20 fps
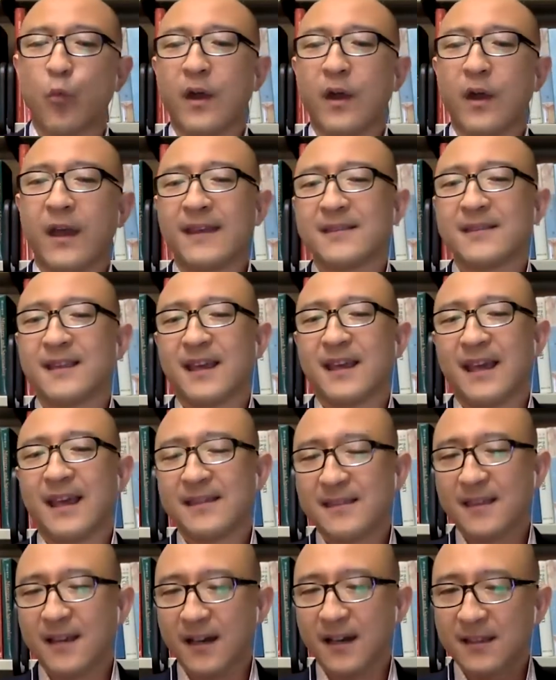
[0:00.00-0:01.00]
in
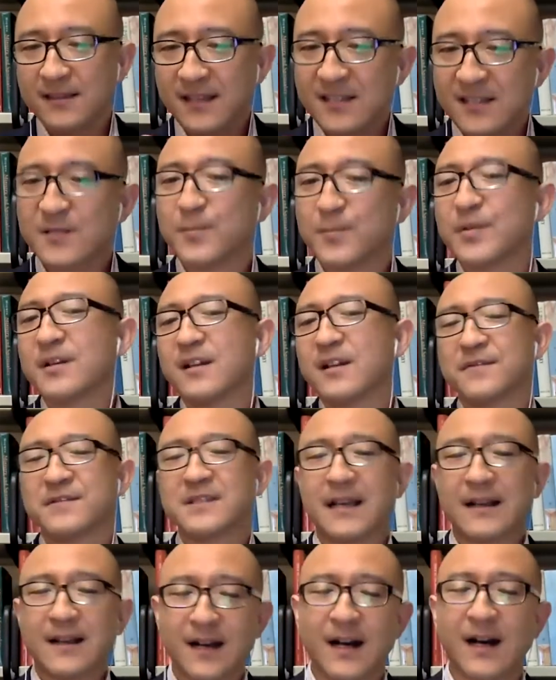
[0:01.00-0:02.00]
the discipline of
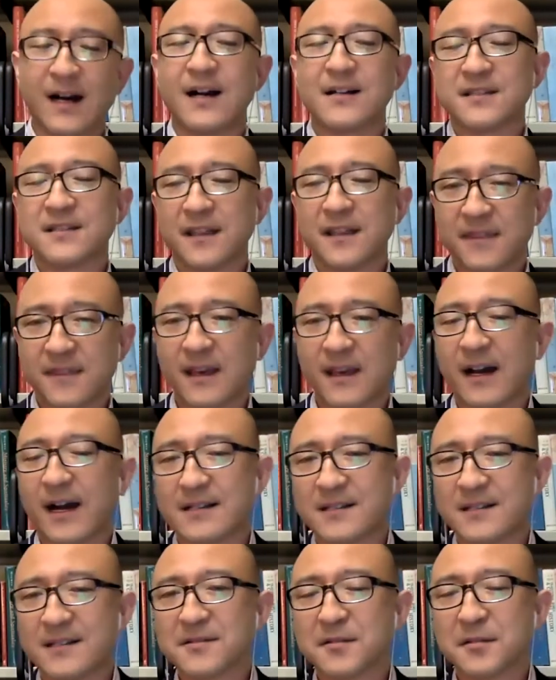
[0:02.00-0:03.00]
psychology and
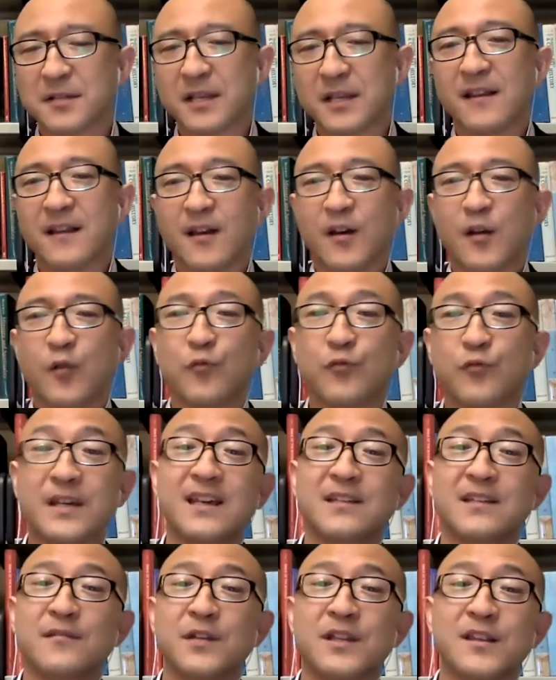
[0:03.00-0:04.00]
theology so that
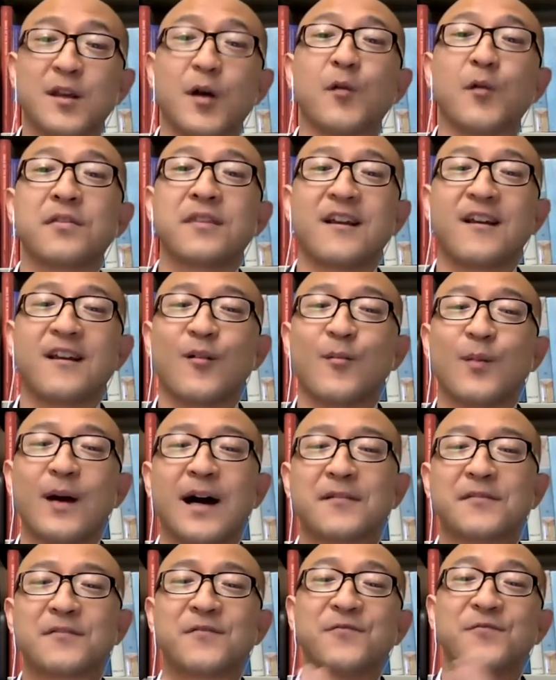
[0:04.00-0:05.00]
we don't think
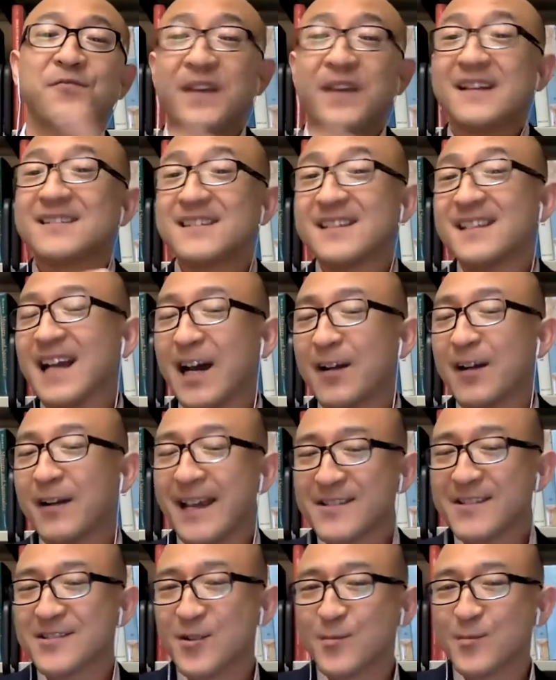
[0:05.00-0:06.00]
about fixing our
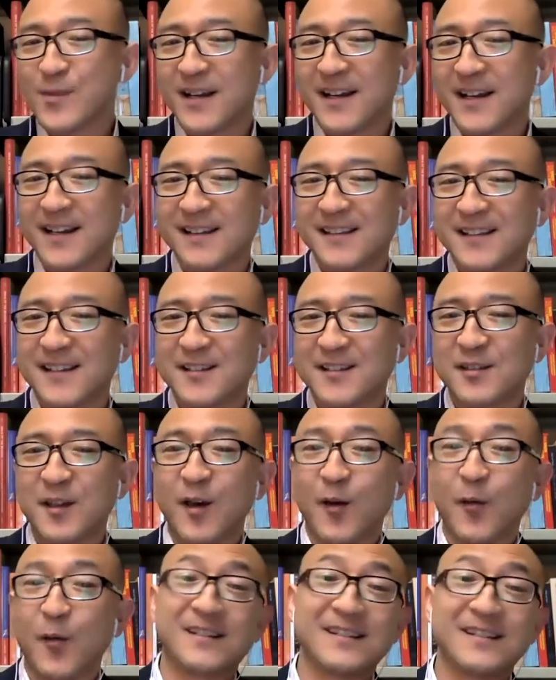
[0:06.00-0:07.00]
Asian Americanness
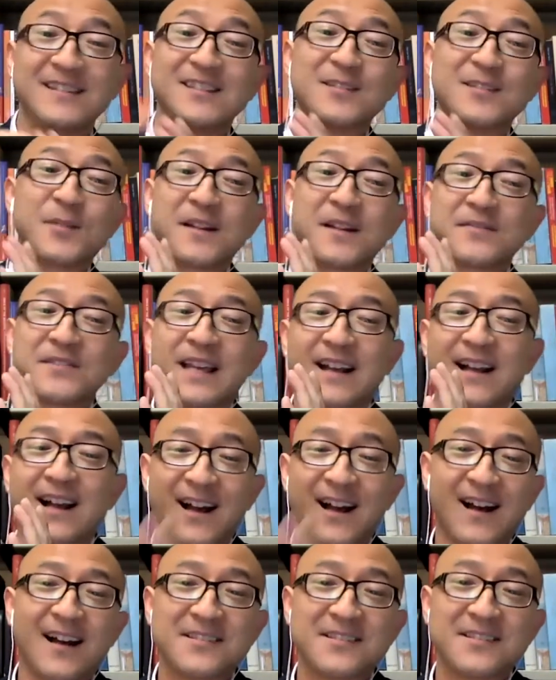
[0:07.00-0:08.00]
with the discipline of
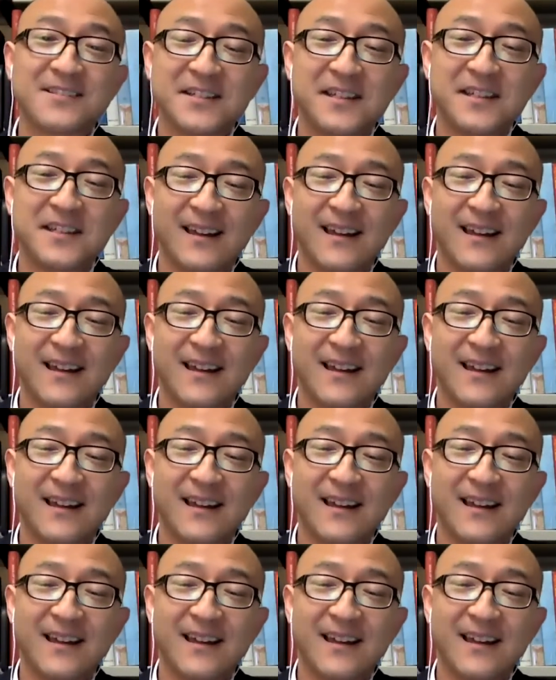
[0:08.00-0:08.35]
psychology